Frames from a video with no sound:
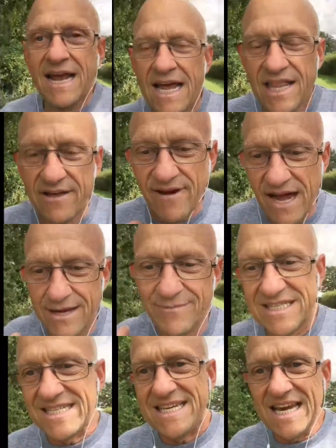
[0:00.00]
The
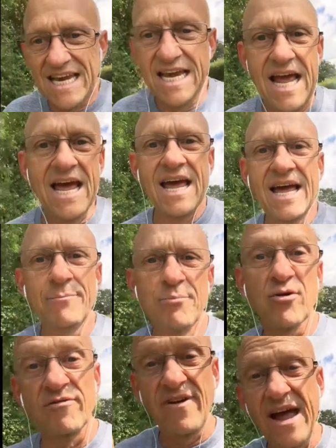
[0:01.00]
vitamin C
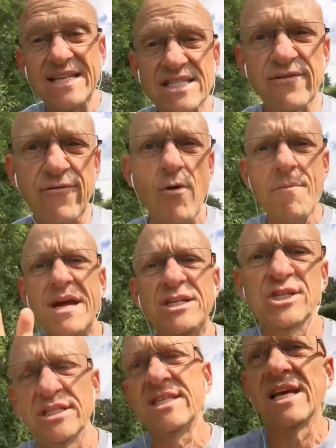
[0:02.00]
prevents the
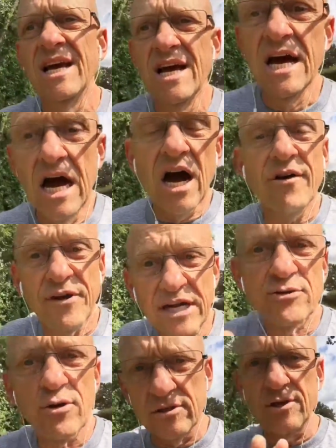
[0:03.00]
formations of
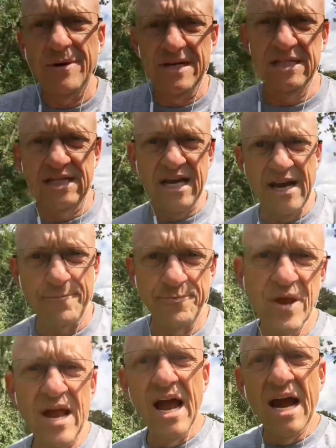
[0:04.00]
nitrosamines,
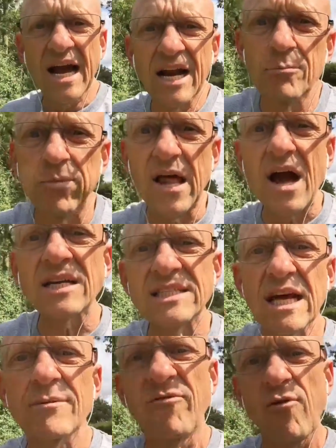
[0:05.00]
kind of blocks
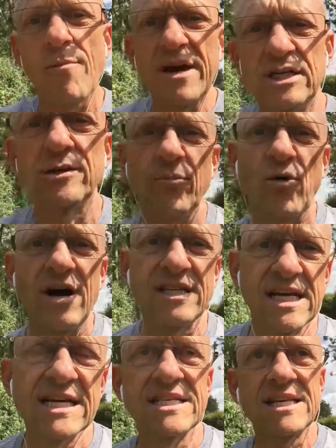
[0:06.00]
that formation
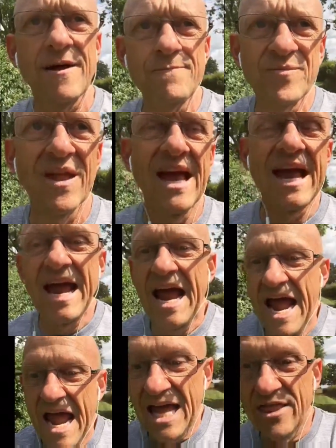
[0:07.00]
process.
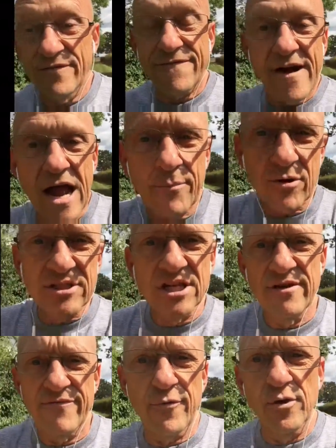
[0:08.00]
And the fibers in
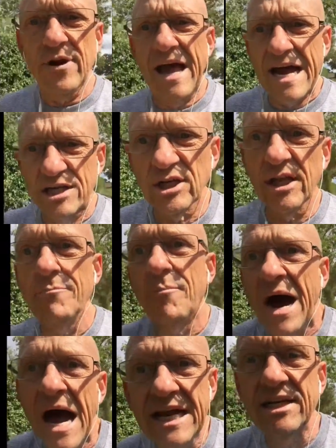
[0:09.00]
the fruit actually
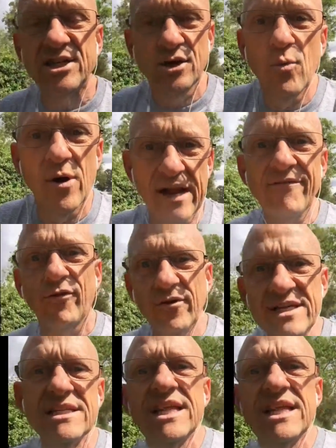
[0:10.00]
bind to whatever is